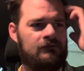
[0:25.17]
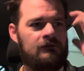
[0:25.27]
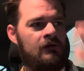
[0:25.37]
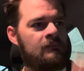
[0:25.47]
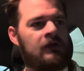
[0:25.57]

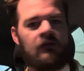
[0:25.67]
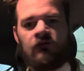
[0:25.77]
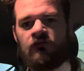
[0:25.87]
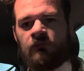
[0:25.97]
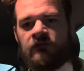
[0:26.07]
Oh man,
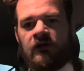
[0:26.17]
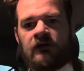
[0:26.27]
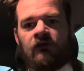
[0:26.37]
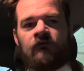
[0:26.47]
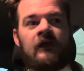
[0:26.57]
this is
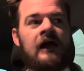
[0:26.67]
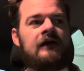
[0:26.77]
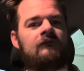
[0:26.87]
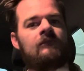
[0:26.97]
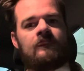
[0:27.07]
ridiculous. But
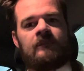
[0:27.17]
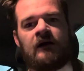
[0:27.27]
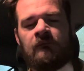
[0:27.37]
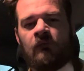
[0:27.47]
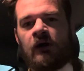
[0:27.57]
hey,
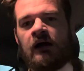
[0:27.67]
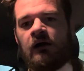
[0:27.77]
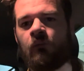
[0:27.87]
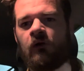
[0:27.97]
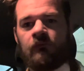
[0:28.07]
I'm Uriah.
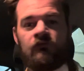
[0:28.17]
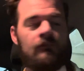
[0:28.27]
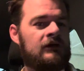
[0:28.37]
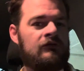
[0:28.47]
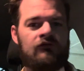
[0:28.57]
Welcome to
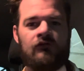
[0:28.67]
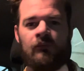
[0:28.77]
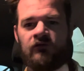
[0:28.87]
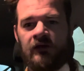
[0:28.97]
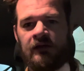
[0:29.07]
my YouTube
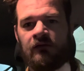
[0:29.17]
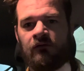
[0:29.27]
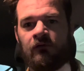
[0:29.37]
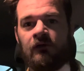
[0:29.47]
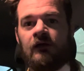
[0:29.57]

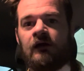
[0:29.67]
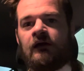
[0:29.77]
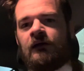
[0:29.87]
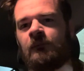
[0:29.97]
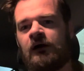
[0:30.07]
channel. And
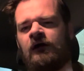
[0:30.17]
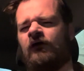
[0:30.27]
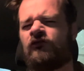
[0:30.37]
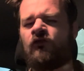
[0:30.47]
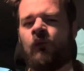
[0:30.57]
I'm
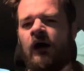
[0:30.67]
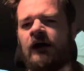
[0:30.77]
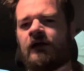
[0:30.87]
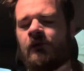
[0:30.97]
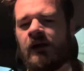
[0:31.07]
just
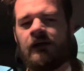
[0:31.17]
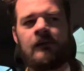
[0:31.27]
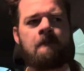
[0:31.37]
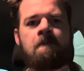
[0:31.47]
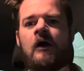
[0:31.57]
walking around
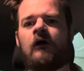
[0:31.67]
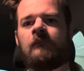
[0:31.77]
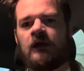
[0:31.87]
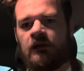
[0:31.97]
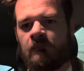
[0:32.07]
in
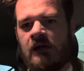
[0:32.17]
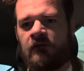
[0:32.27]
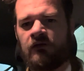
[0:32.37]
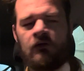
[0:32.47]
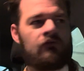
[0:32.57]
Burbank about
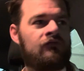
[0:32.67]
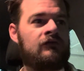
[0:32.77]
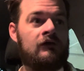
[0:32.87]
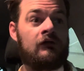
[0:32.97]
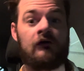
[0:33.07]
to go
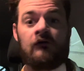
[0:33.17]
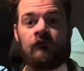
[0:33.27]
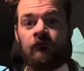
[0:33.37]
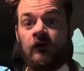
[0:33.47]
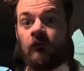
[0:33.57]
see the
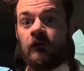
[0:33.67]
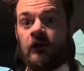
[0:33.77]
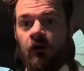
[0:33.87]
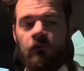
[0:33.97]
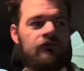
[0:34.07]

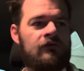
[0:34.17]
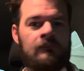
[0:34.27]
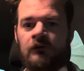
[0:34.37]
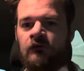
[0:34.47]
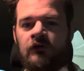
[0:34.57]
Furiosa
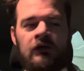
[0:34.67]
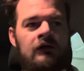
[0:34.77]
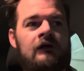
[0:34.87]
movie.